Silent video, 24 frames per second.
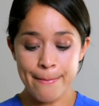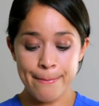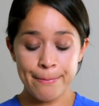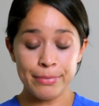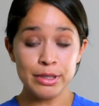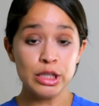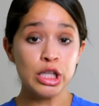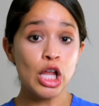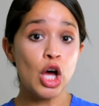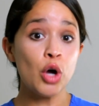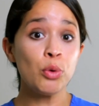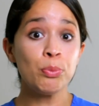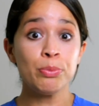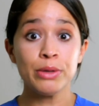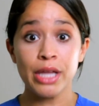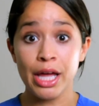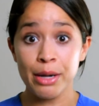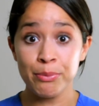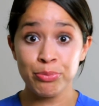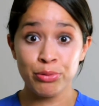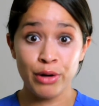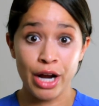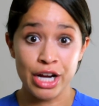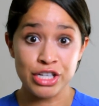low
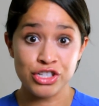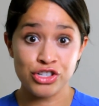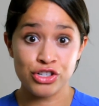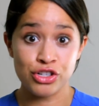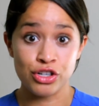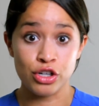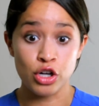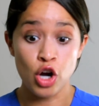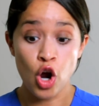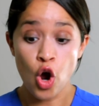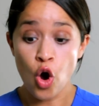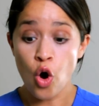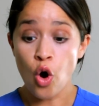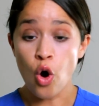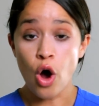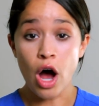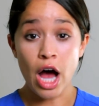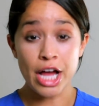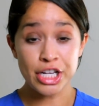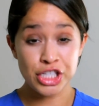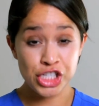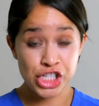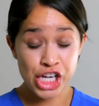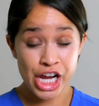blood pressure,
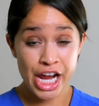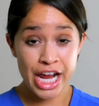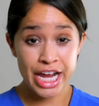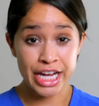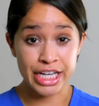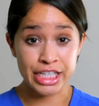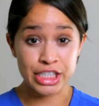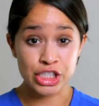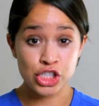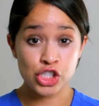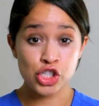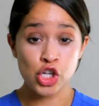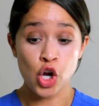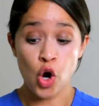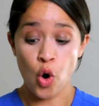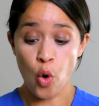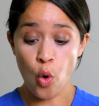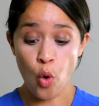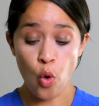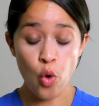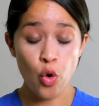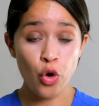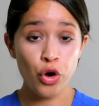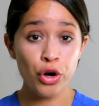a change,
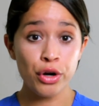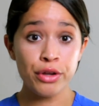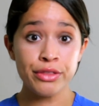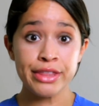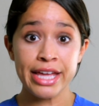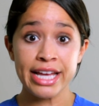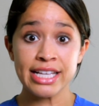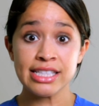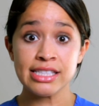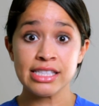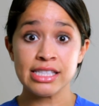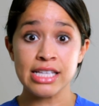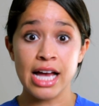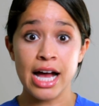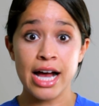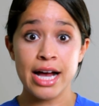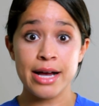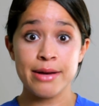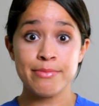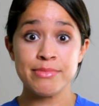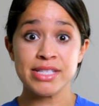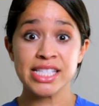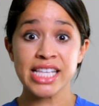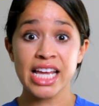or they
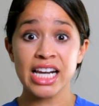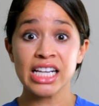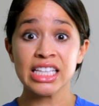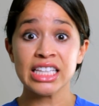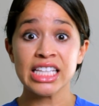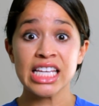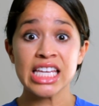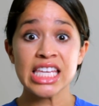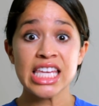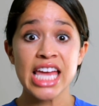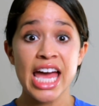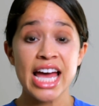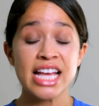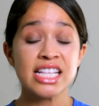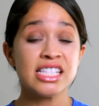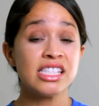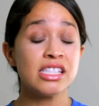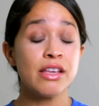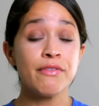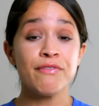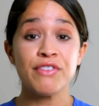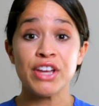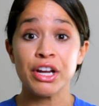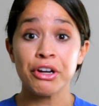um, suddenly get
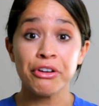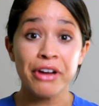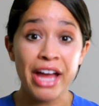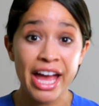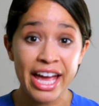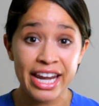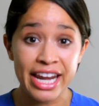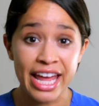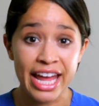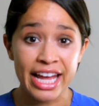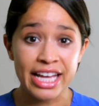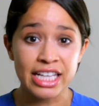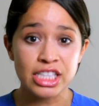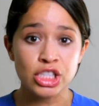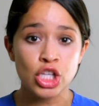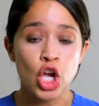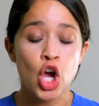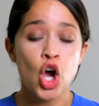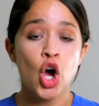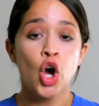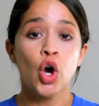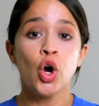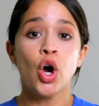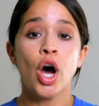severe headaches.
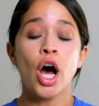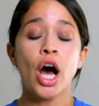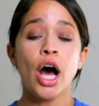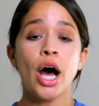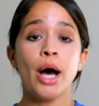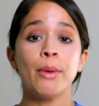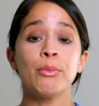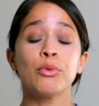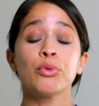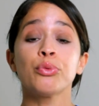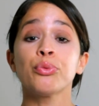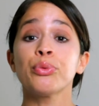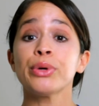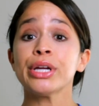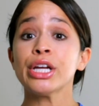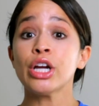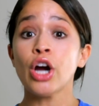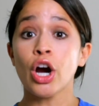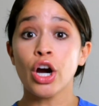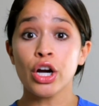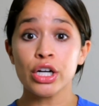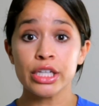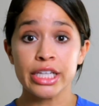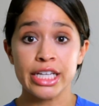Um,
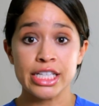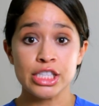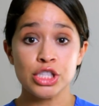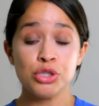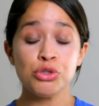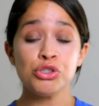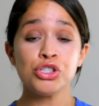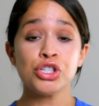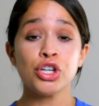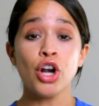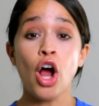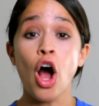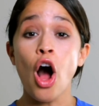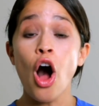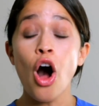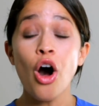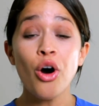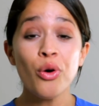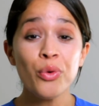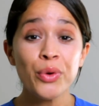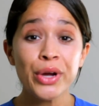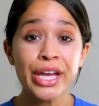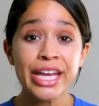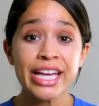regardless, you should
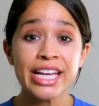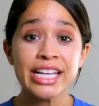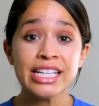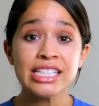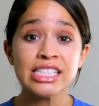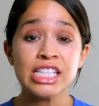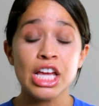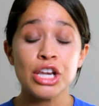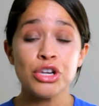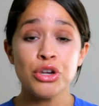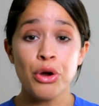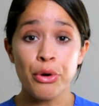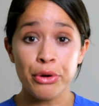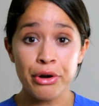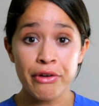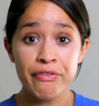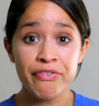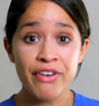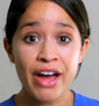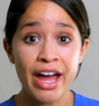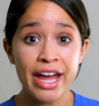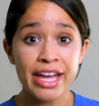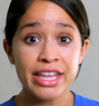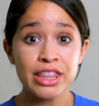always
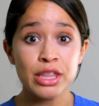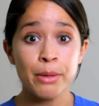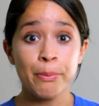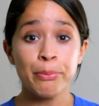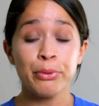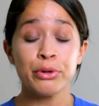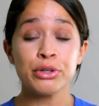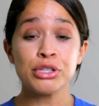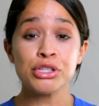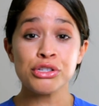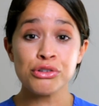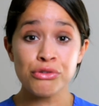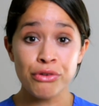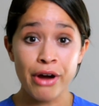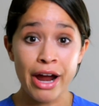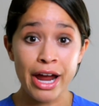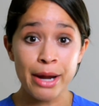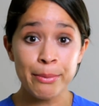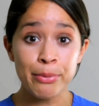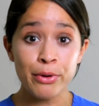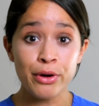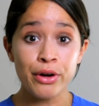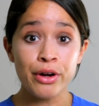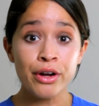notify the
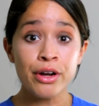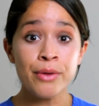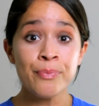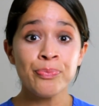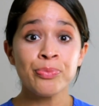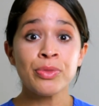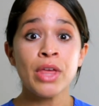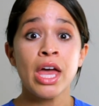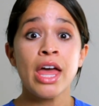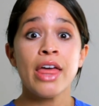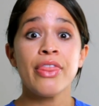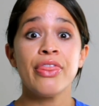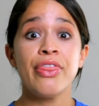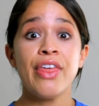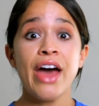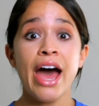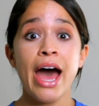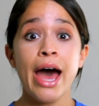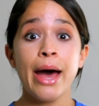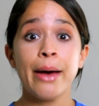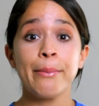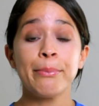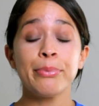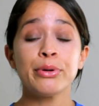prescriber
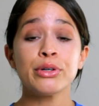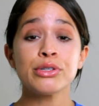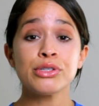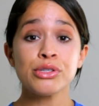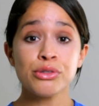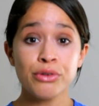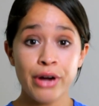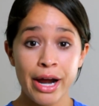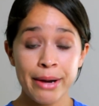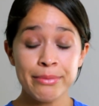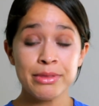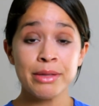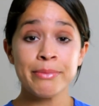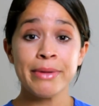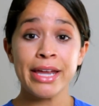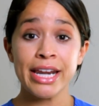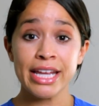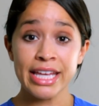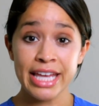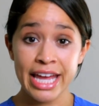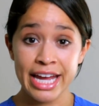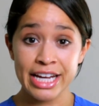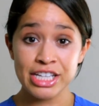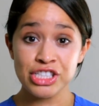that prescribed the
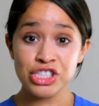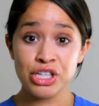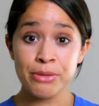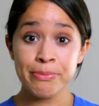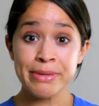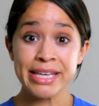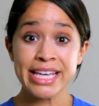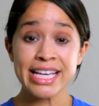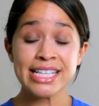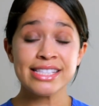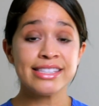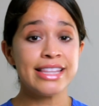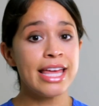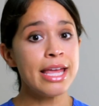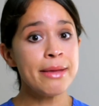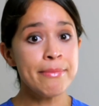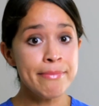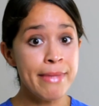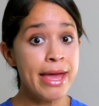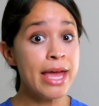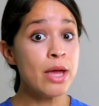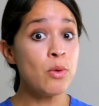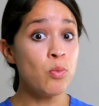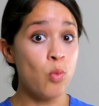medication because they
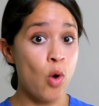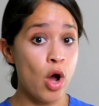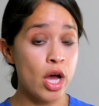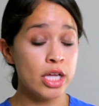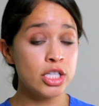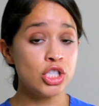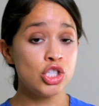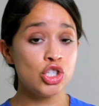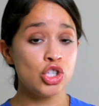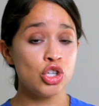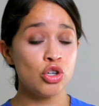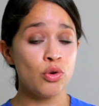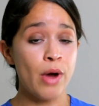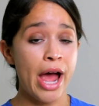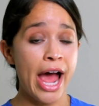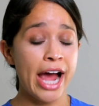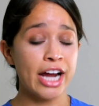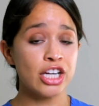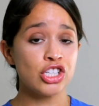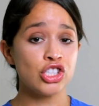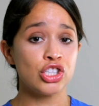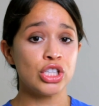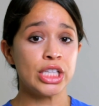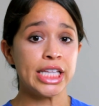may want to
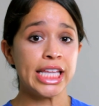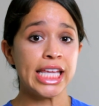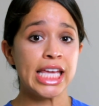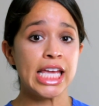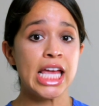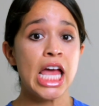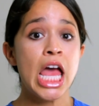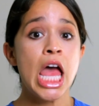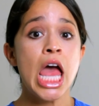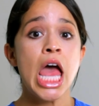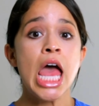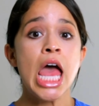actually